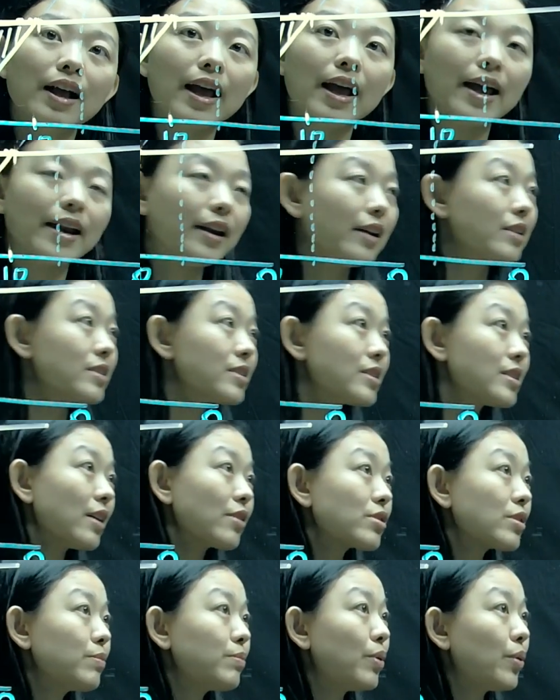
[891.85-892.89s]
And the
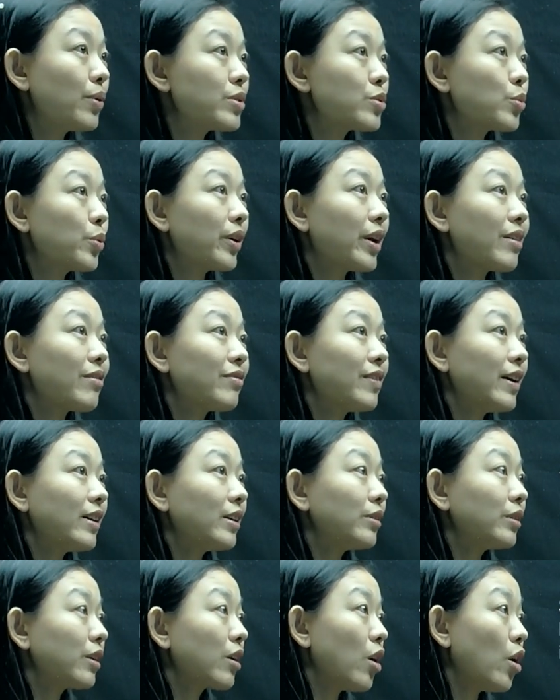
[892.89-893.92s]
intersection points, we can
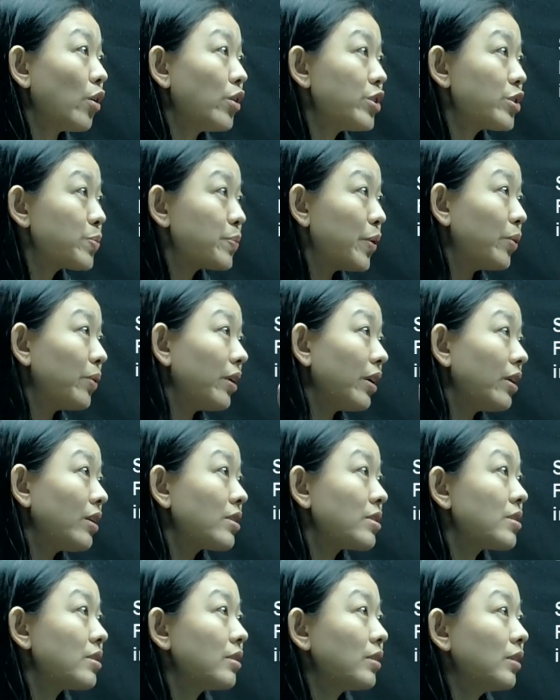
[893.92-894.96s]
find out a
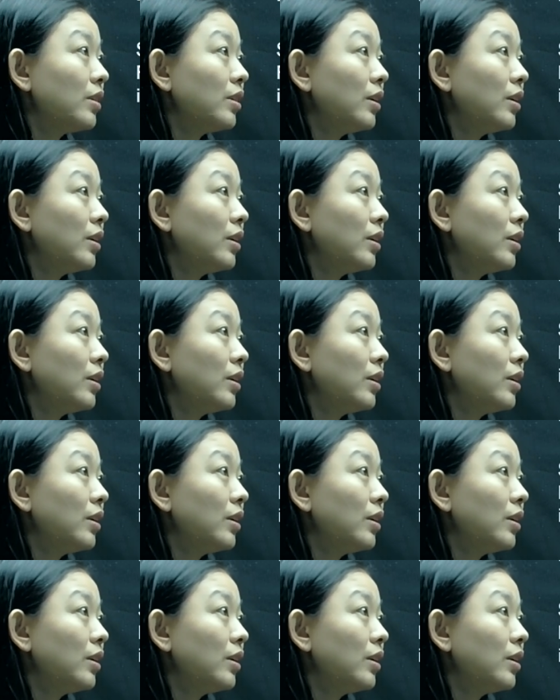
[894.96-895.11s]
correspondent